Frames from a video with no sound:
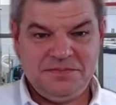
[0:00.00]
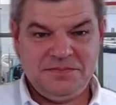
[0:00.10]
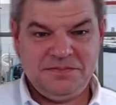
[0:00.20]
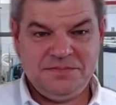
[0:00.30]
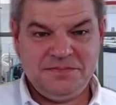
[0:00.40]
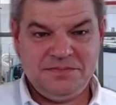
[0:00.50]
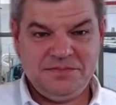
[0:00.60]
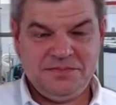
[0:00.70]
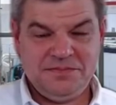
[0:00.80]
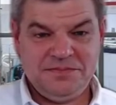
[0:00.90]

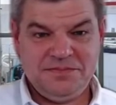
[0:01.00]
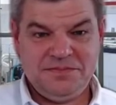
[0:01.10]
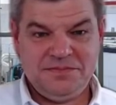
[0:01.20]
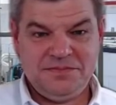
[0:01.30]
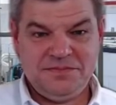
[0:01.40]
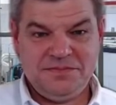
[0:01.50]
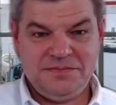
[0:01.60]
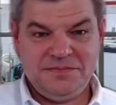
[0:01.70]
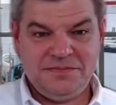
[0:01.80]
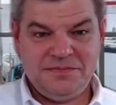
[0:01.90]

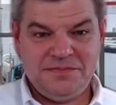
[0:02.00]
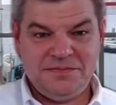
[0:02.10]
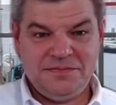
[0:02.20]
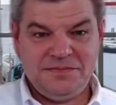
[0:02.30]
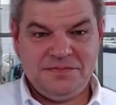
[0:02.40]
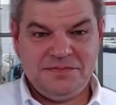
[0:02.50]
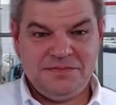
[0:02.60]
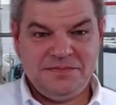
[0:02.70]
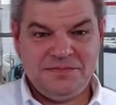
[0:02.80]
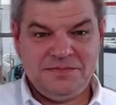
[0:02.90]

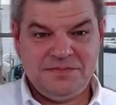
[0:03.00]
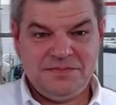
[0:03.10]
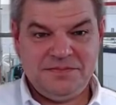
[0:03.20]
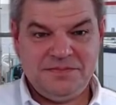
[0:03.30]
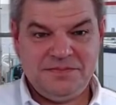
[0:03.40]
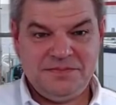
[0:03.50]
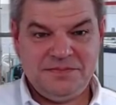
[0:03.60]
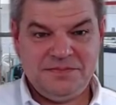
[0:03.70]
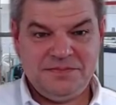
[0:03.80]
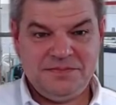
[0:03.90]

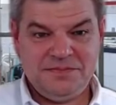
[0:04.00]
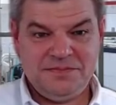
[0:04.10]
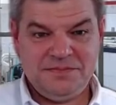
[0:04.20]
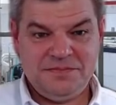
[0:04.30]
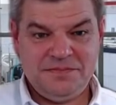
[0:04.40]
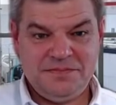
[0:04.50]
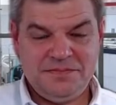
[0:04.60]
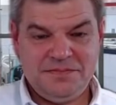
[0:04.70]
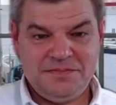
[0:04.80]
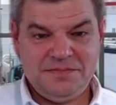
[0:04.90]

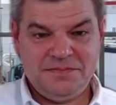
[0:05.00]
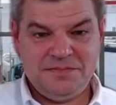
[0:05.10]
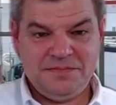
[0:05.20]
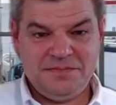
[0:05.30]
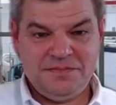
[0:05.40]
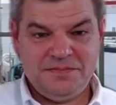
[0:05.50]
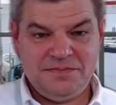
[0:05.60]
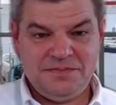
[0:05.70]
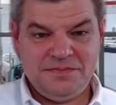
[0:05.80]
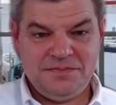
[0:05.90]

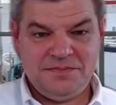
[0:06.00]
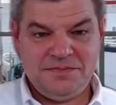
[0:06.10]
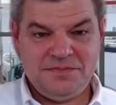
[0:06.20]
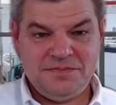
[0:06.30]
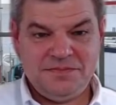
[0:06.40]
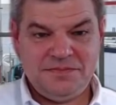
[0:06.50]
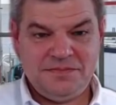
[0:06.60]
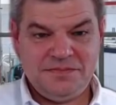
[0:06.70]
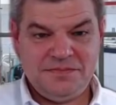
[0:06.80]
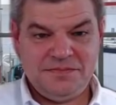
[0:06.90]

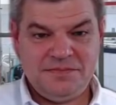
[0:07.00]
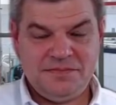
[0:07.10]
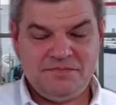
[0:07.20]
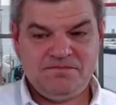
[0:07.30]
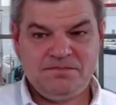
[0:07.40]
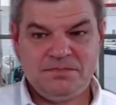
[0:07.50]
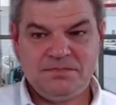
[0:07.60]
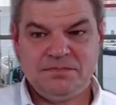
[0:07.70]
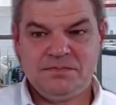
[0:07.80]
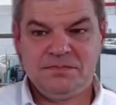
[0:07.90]
This person isn't speaking.